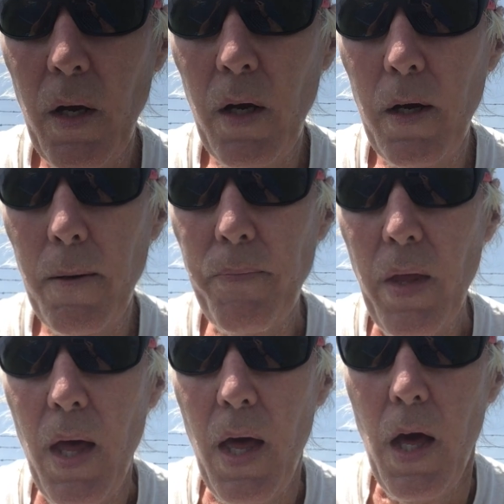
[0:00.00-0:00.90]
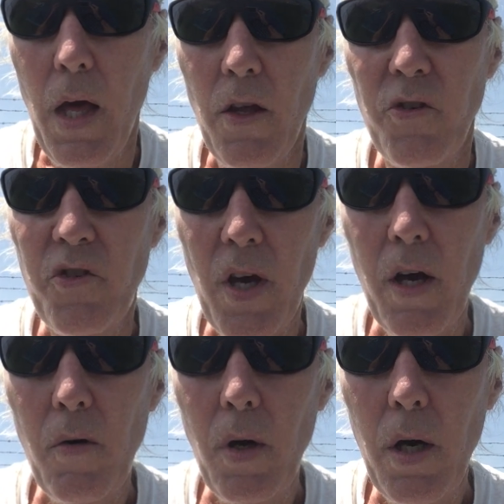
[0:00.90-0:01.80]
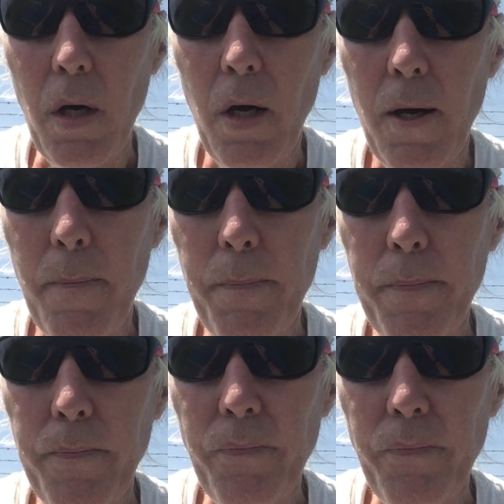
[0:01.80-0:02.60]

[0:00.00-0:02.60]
Um, so um,